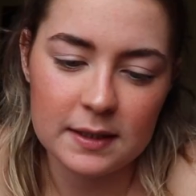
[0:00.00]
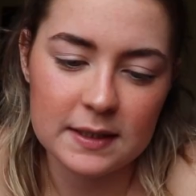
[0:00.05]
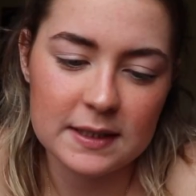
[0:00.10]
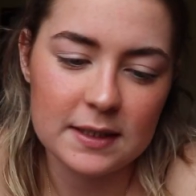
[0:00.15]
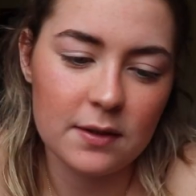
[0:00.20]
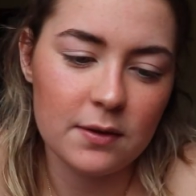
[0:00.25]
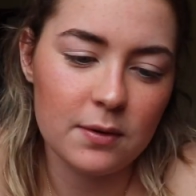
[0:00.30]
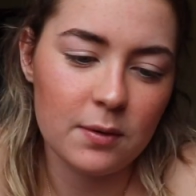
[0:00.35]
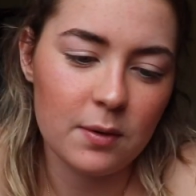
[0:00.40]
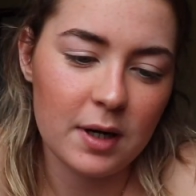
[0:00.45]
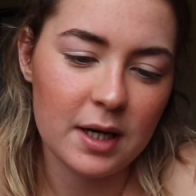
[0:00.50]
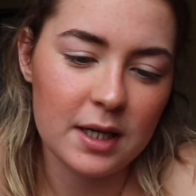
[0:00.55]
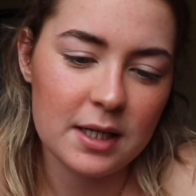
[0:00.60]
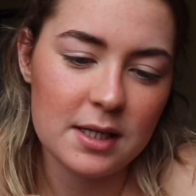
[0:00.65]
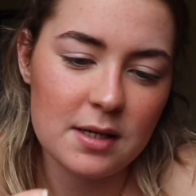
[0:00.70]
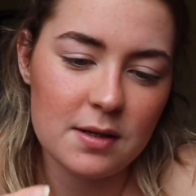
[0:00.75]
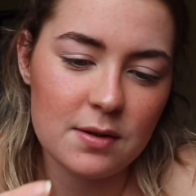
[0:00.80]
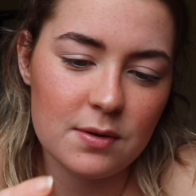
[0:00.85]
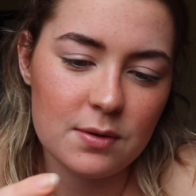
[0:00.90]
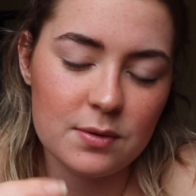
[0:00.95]
So I
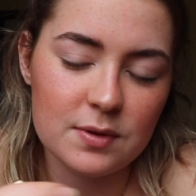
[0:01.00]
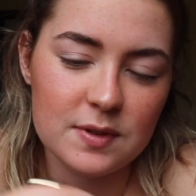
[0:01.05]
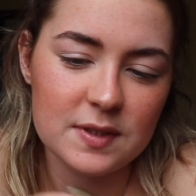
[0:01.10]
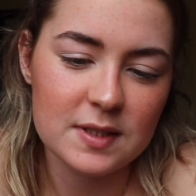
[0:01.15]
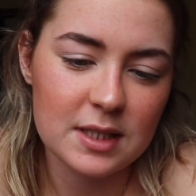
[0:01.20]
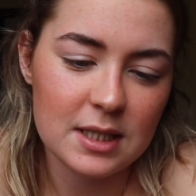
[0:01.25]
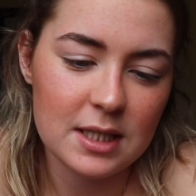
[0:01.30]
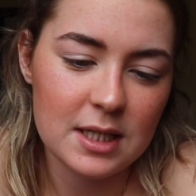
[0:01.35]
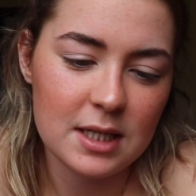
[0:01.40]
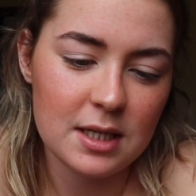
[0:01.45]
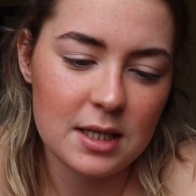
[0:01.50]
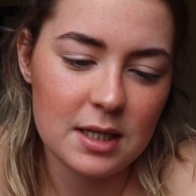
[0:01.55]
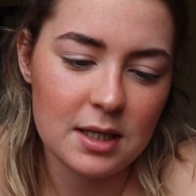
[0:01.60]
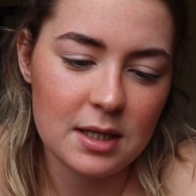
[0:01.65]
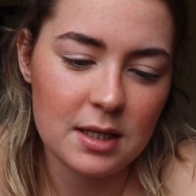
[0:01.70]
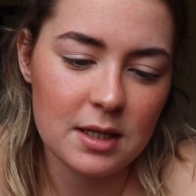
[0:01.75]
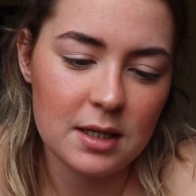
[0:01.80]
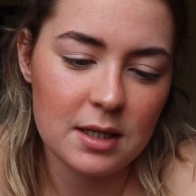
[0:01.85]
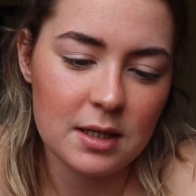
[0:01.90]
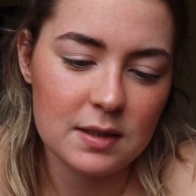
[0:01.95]
use
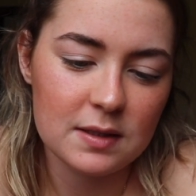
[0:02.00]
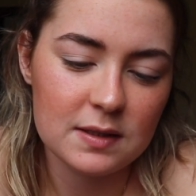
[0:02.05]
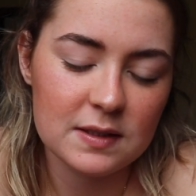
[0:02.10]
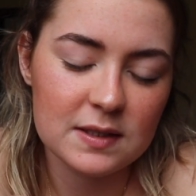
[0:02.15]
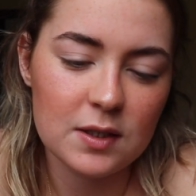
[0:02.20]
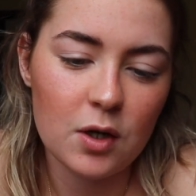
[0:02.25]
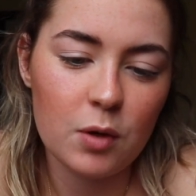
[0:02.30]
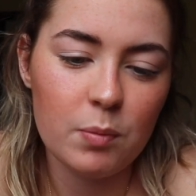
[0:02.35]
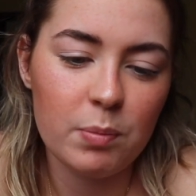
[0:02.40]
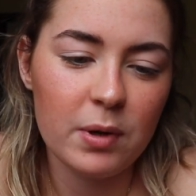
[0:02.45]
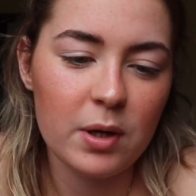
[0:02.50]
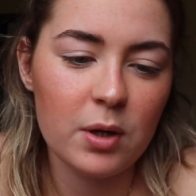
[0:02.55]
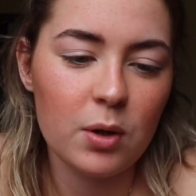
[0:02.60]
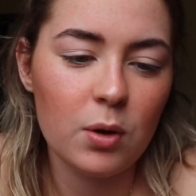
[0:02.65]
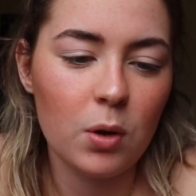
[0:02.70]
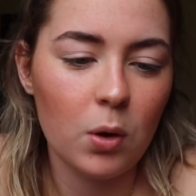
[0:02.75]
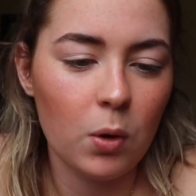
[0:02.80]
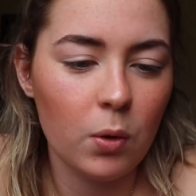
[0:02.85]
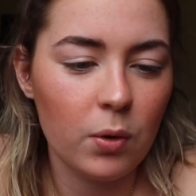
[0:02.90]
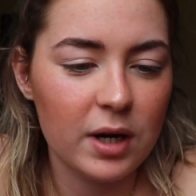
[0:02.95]
the Soap and
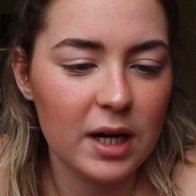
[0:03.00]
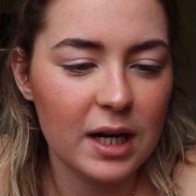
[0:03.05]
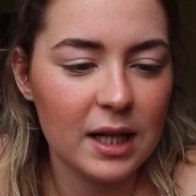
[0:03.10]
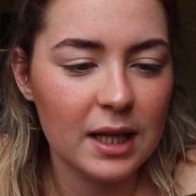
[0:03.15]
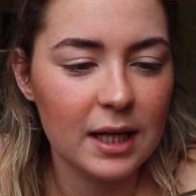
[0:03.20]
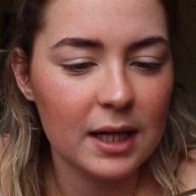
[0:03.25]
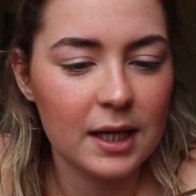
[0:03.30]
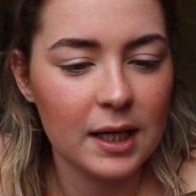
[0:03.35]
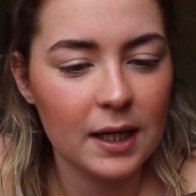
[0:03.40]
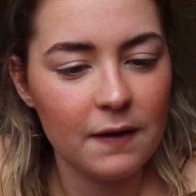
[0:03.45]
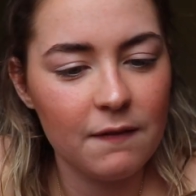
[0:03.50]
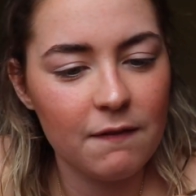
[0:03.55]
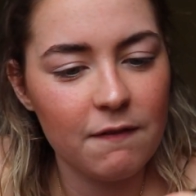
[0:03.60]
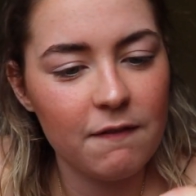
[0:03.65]
Glory Thick and